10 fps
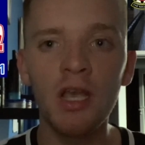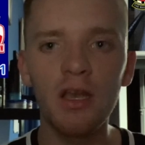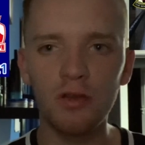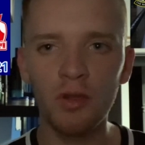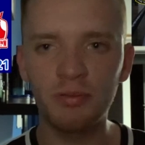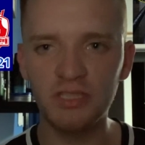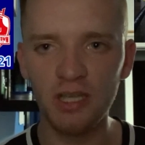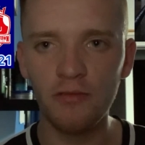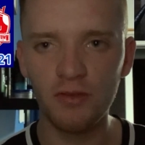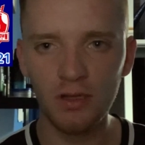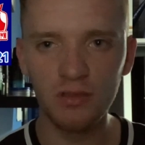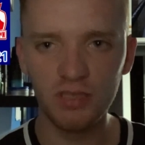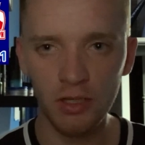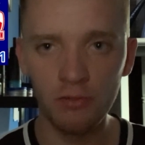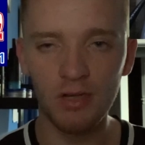looped over not
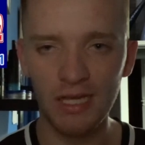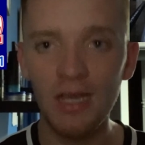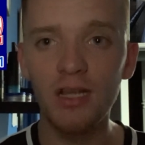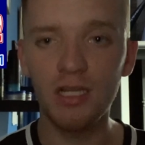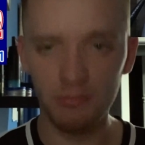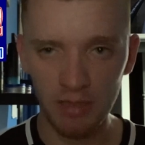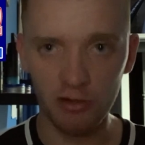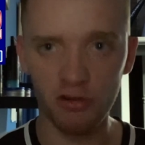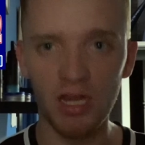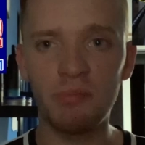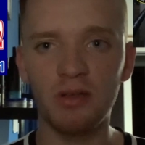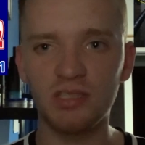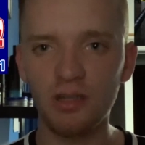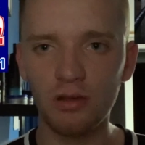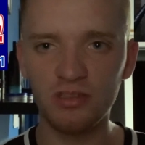only Louis Gray but
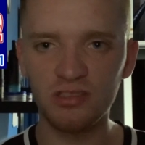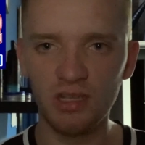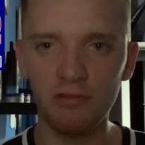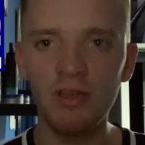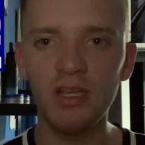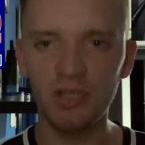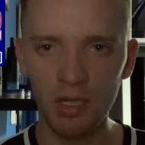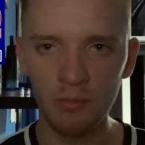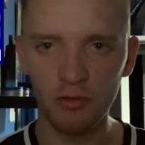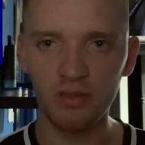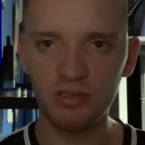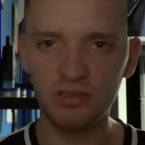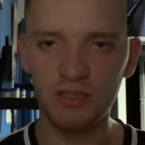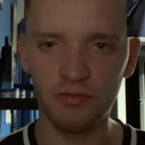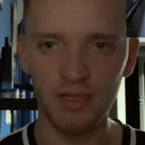also numerous
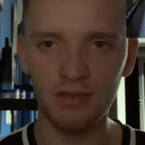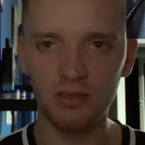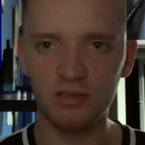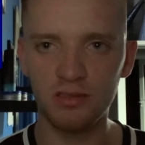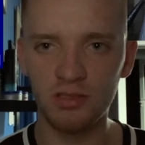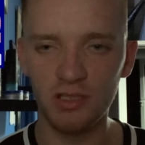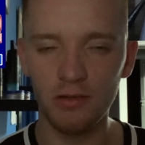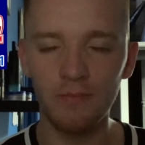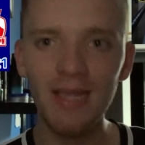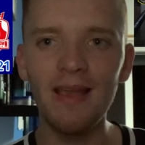defenders too.